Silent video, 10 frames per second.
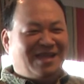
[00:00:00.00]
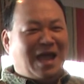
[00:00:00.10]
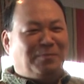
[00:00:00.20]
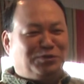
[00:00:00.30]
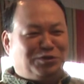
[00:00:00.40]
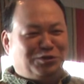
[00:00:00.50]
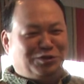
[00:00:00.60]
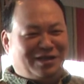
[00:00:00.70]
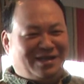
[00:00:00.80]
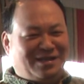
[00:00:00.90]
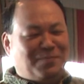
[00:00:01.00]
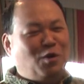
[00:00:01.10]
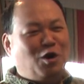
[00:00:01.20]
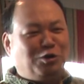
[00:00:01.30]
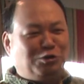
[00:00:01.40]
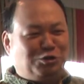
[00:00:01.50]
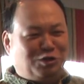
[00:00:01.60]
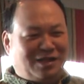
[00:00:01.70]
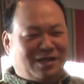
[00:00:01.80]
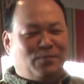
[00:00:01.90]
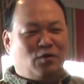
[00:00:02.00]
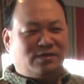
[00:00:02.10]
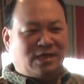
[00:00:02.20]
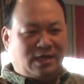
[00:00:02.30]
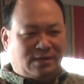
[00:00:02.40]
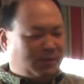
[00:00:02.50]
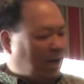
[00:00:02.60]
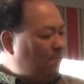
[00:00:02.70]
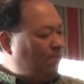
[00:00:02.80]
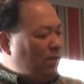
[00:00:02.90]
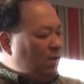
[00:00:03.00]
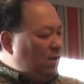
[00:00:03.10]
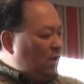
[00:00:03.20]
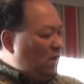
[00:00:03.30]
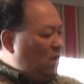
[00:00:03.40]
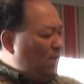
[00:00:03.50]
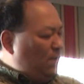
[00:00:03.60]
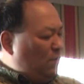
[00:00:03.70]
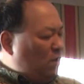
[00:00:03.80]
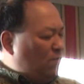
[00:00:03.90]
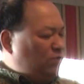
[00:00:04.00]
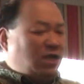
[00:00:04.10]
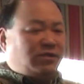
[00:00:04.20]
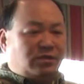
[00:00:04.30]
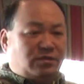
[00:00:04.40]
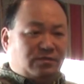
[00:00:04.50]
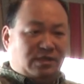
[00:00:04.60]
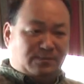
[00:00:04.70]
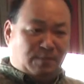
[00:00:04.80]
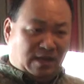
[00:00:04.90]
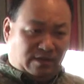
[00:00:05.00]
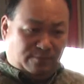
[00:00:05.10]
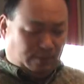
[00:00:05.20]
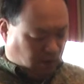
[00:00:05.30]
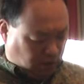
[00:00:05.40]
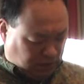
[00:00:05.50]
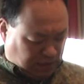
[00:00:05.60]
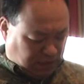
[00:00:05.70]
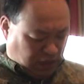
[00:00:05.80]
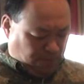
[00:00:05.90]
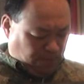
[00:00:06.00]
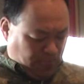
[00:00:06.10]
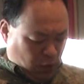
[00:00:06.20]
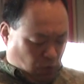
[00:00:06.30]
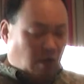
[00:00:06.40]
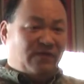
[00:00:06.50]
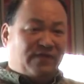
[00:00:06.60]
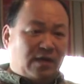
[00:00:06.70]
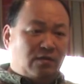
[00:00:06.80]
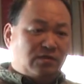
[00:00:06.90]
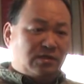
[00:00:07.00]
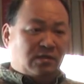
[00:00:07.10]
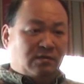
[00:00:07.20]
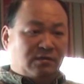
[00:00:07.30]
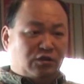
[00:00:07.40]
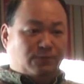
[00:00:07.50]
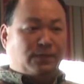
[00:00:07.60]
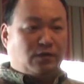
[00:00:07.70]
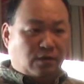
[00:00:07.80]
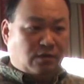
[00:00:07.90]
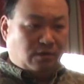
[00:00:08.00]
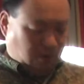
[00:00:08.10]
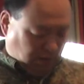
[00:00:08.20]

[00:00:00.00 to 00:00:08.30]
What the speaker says: Absolutely. The more you shoot it, the more center you get. A lot of people have objection to this method because they say, well, if I use super glue,